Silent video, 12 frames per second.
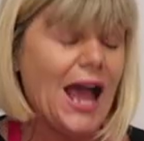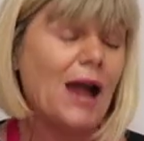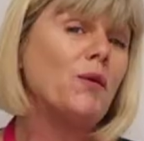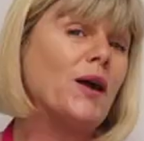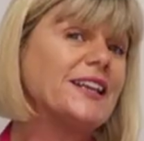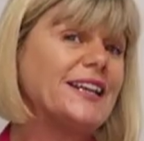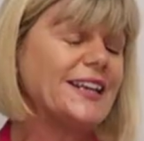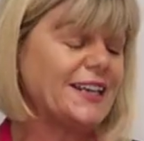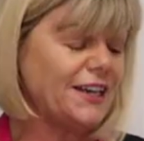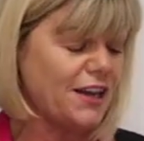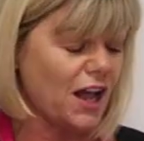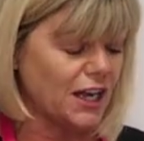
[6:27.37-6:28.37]
And where the
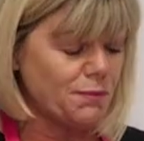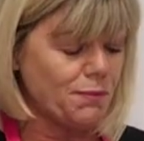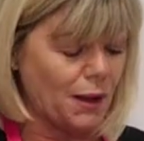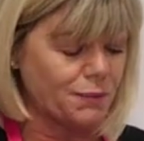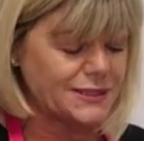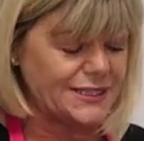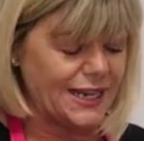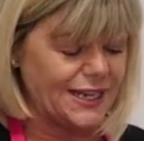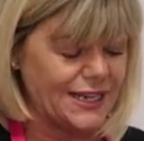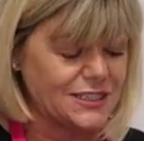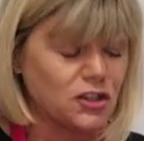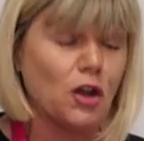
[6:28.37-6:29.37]
little lollipop
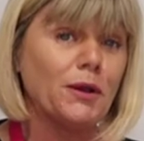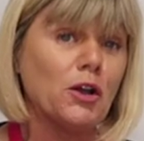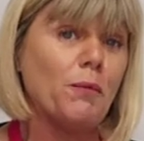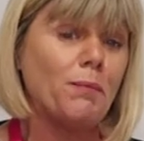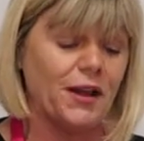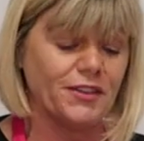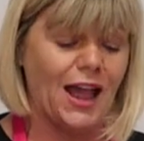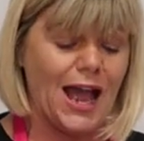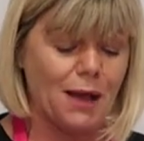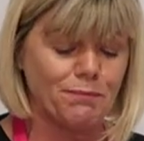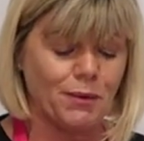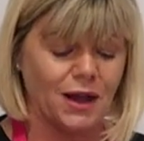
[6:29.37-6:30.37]
stick is coming up on the
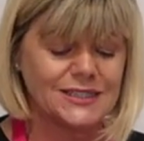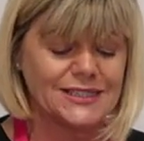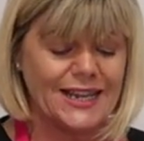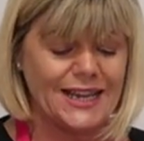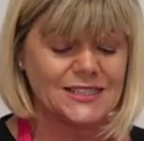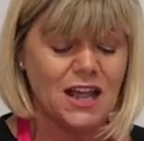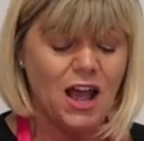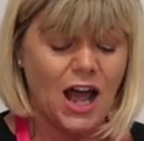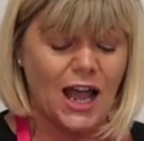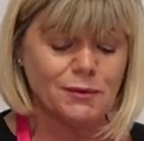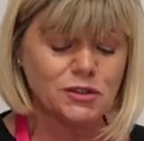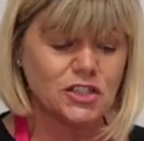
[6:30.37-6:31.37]
hat box lid,
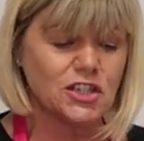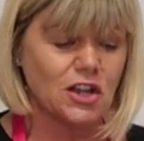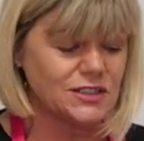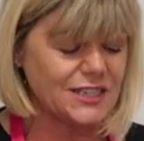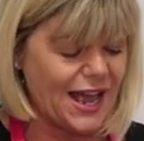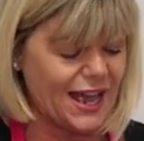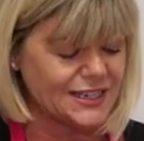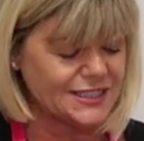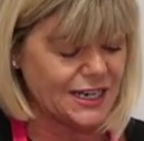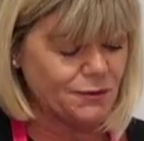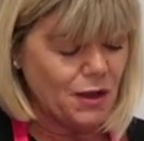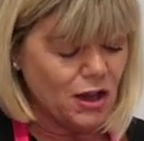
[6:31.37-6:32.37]
I'm just going to add
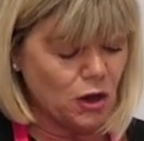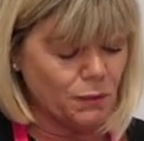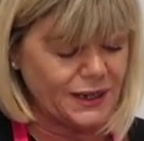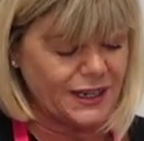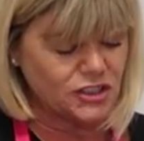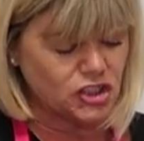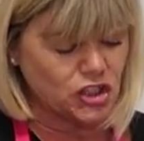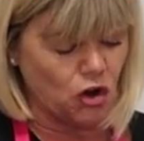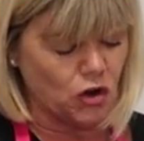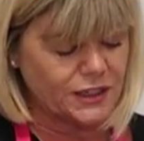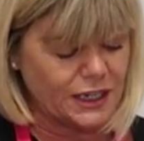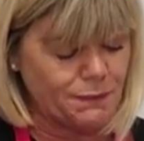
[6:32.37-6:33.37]
in a couple of little
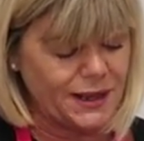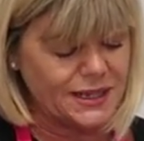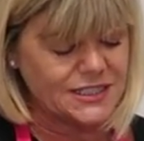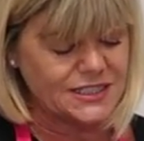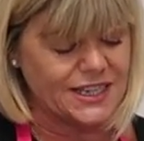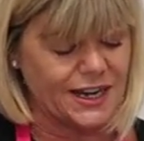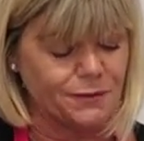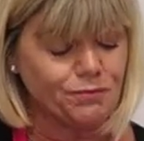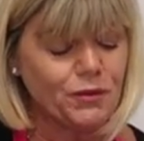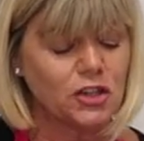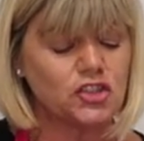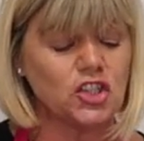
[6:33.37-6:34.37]
short of the pieces
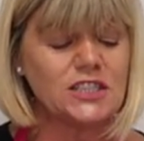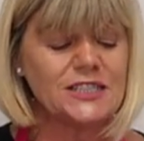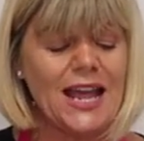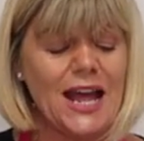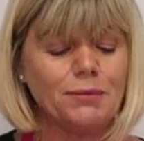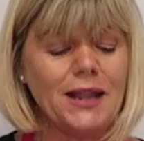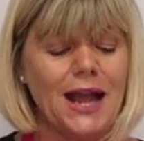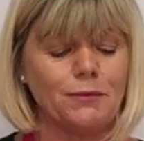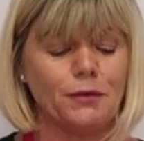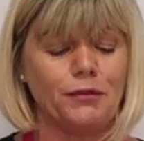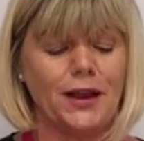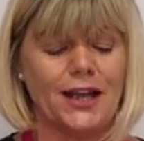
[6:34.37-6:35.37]
there, just to help
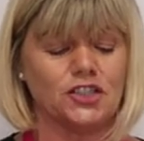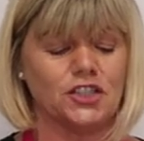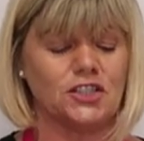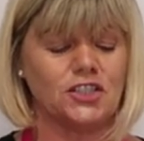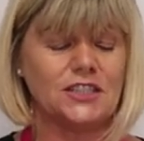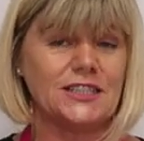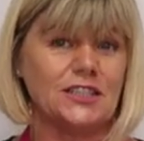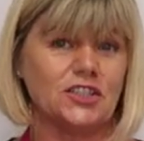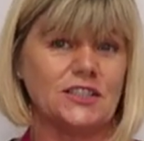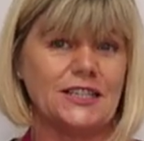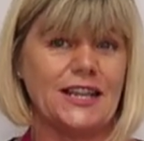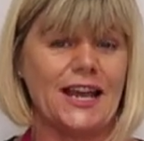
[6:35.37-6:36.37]
camouflage it. You see,
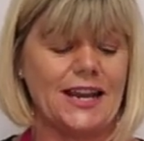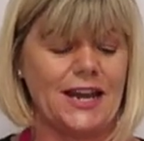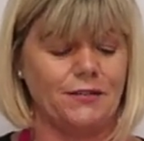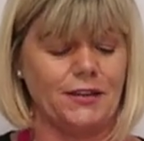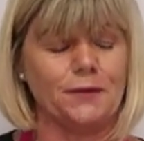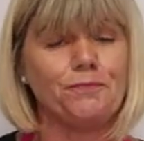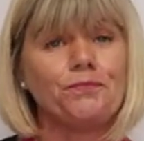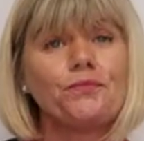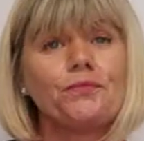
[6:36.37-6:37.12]
just in that area.